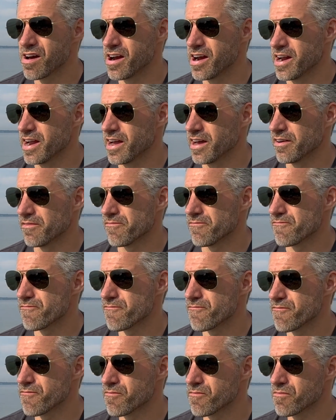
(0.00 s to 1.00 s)
And
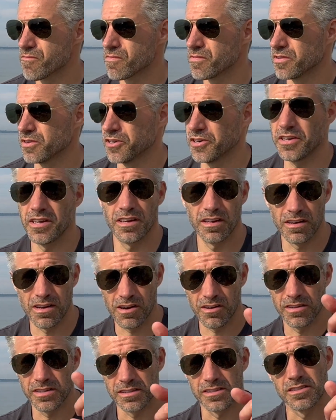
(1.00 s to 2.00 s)
you need to
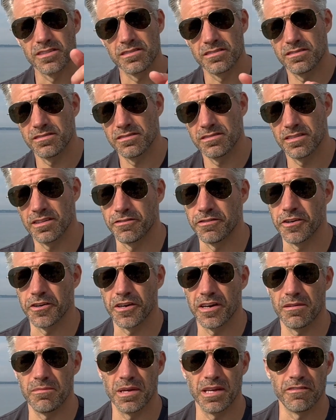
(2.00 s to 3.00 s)
know this. If you're
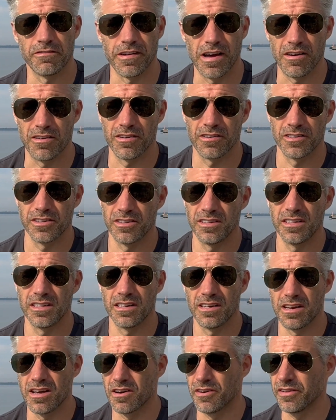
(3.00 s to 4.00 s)
going to be a founder, you need
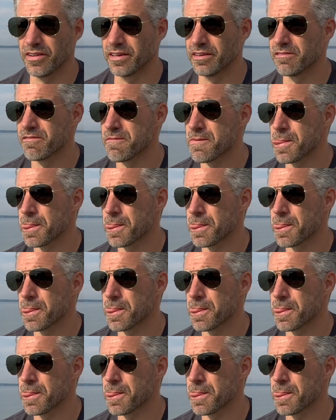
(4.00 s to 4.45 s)
to know that